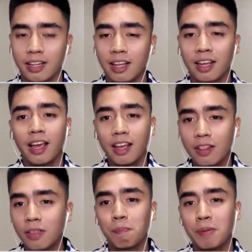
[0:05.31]
And
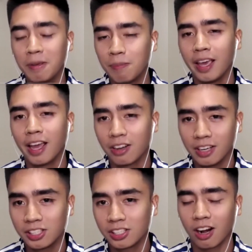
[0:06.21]
in the
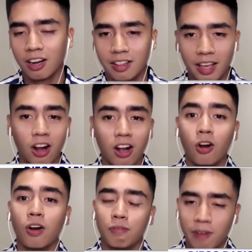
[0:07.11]
PBA restart, they
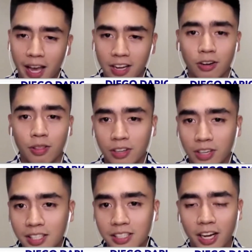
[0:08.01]
are on fire.
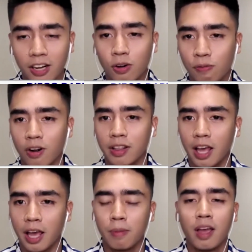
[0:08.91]
3-0
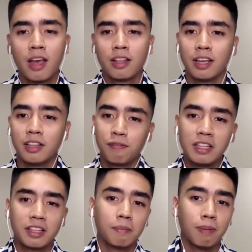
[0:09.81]
for them. They
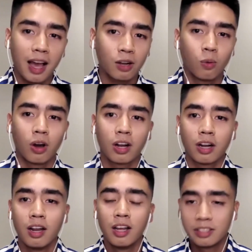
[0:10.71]
defeated
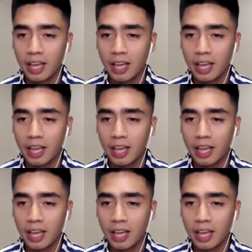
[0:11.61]
Blackwater,